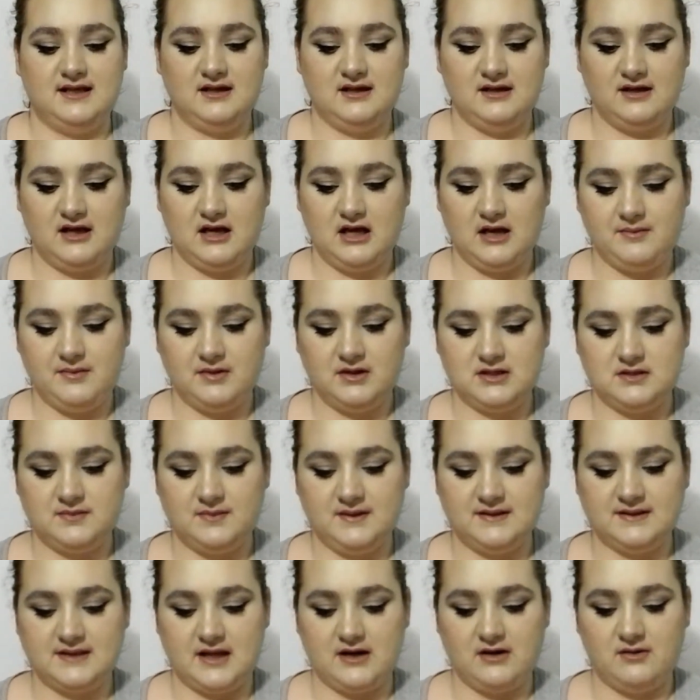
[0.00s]
it on camera just
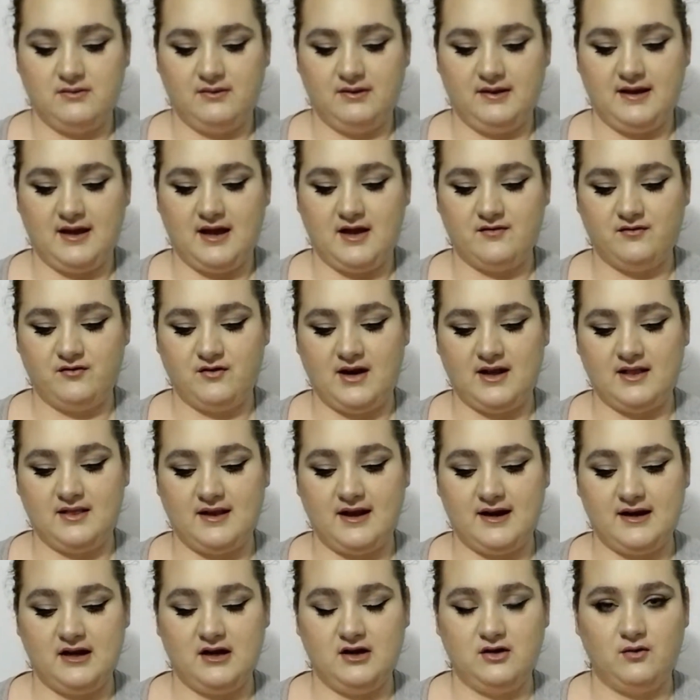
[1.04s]
because I don't really have great
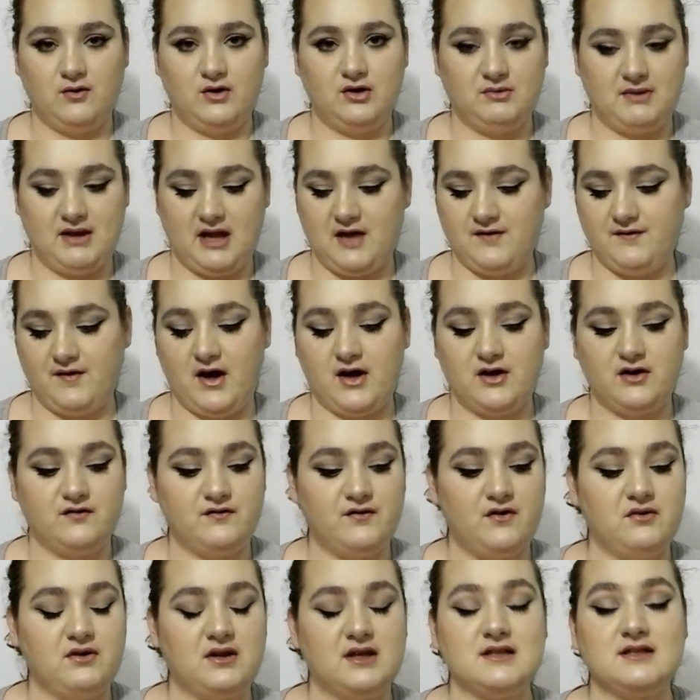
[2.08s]
lighting, nor do I have
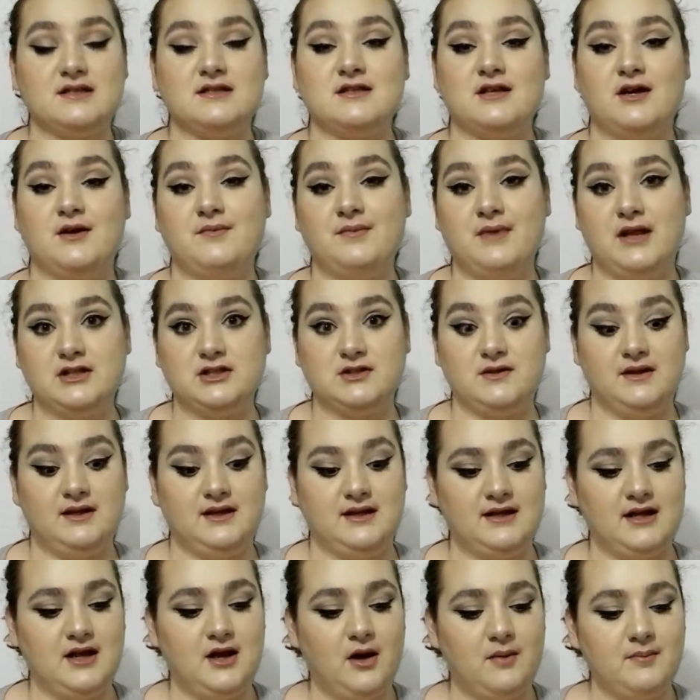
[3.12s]
autofocus, so that's really
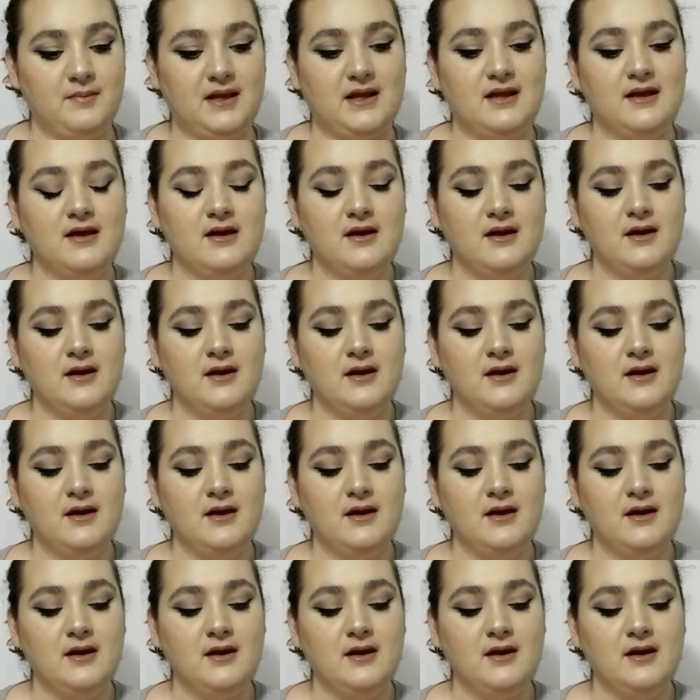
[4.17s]
going to help me.